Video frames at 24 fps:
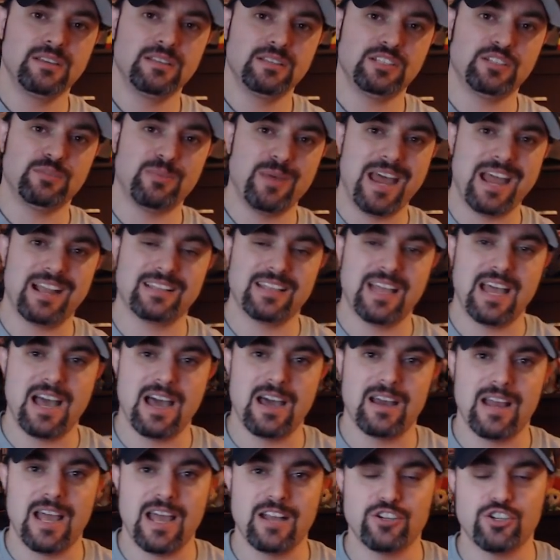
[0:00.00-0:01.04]

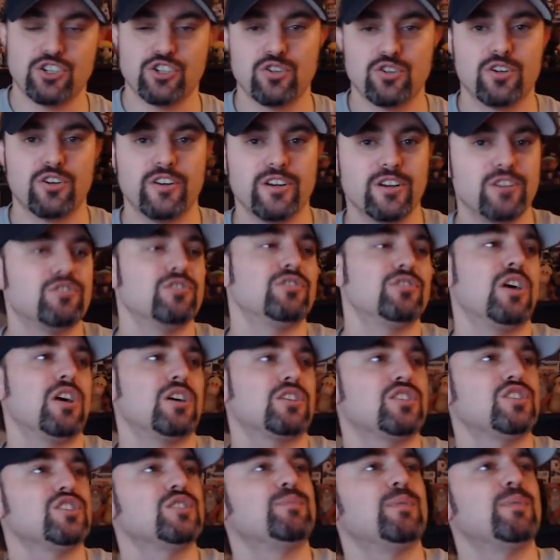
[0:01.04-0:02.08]
SmackDown had shorter
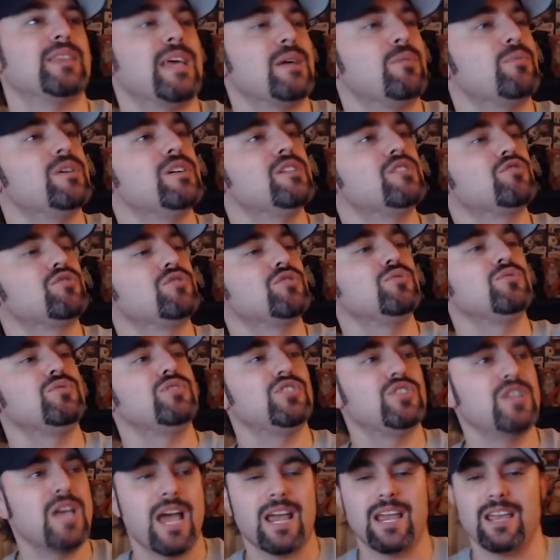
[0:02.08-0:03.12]
introductions, but they were
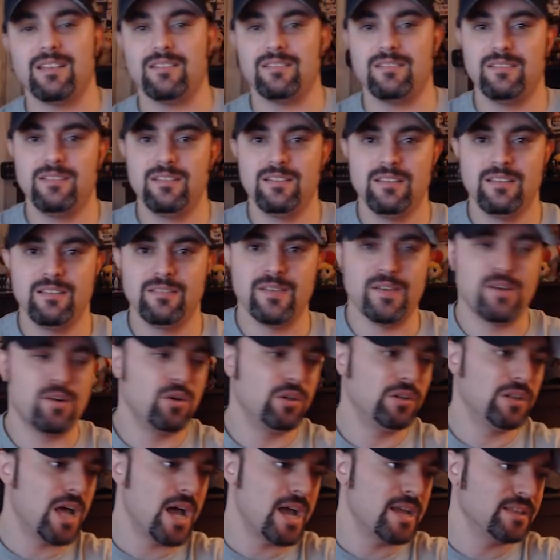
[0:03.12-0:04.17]
introduced second. They
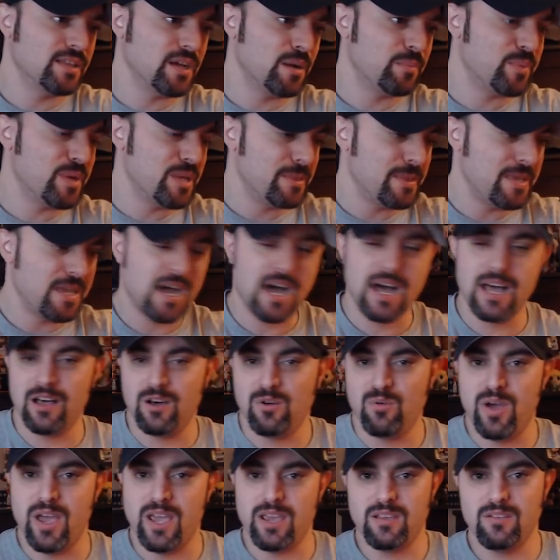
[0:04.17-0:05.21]
all lined up in the
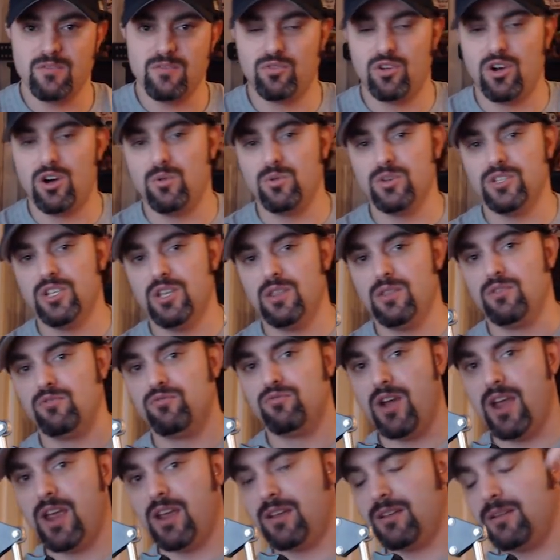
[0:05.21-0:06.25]
aisleway. Raw was in the
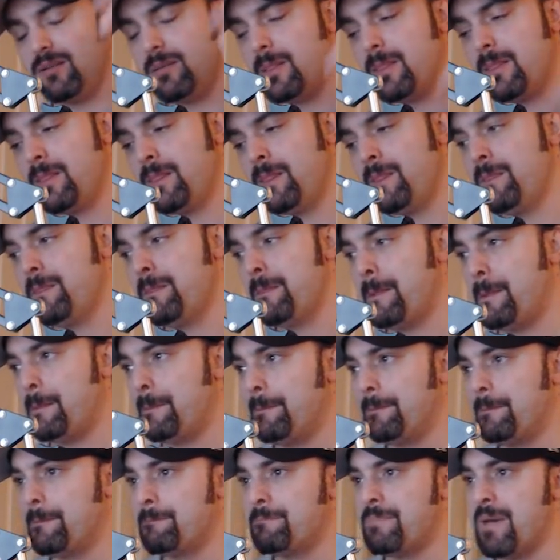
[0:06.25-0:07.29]
ring.
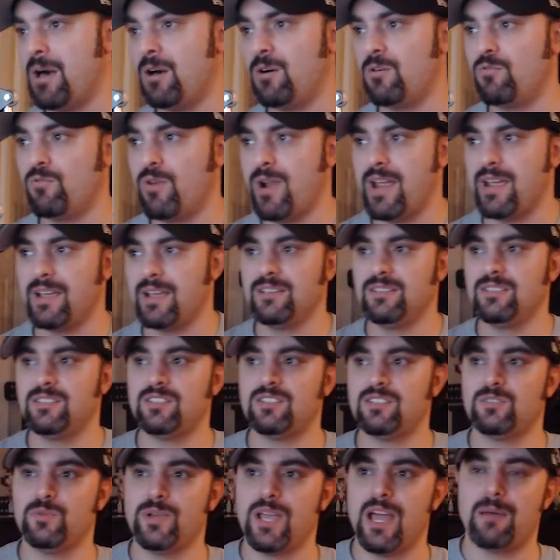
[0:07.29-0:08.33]
Bell
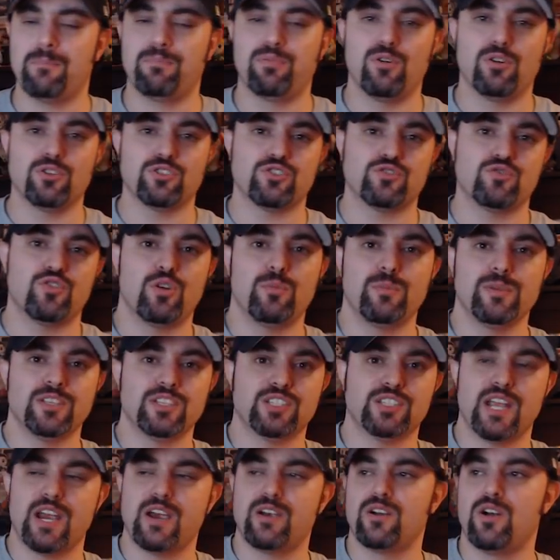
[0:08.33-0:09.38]
rings. We got Braun Strowman
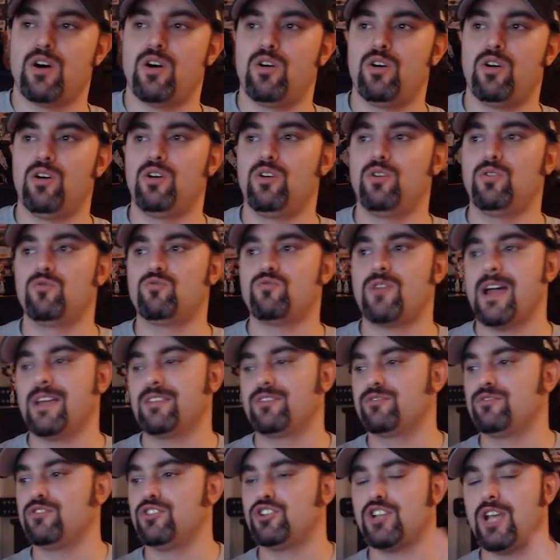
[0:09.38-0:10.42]
staring a hole
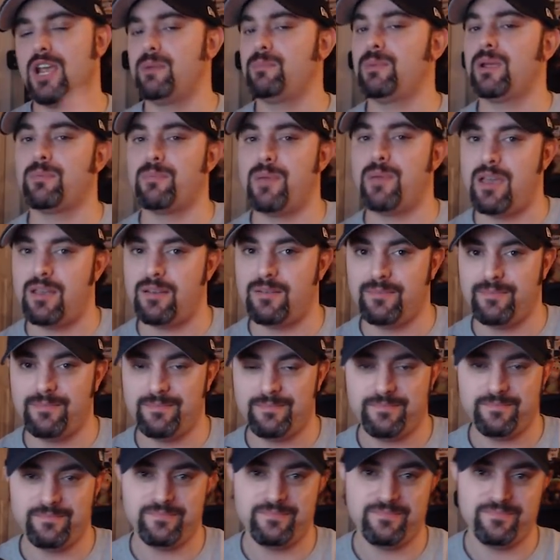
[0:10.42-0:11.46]
right through Shane McMahon.
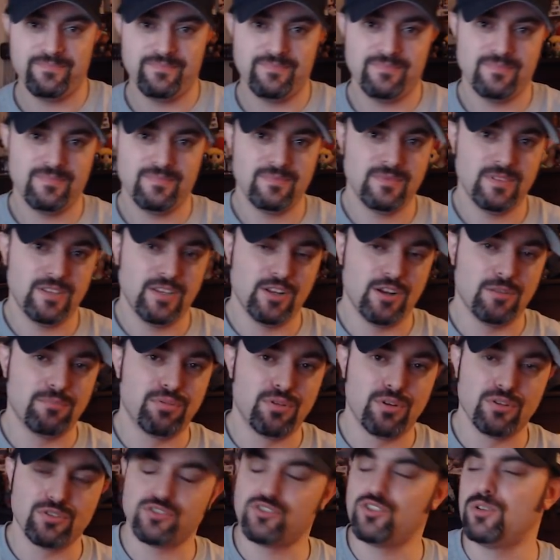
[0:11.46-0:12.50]
You know,
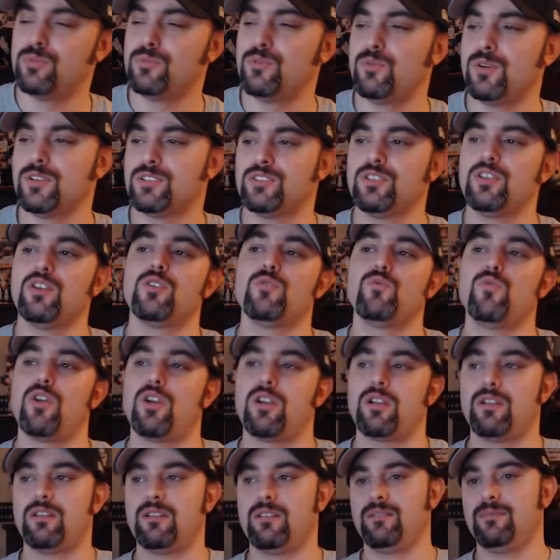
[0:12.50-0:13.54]
Braun Strowman wants to go to
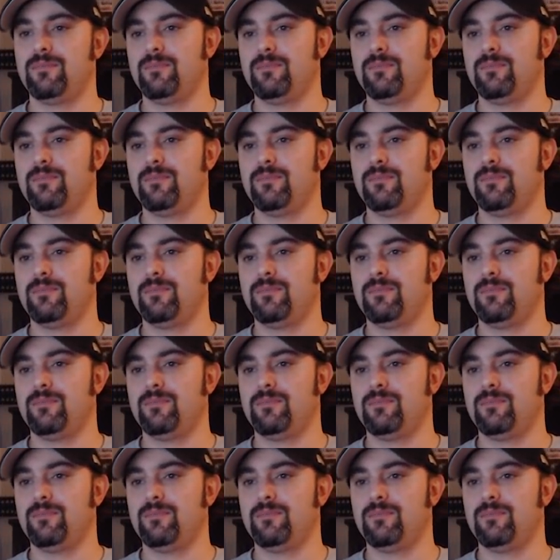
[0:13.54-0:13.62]
work.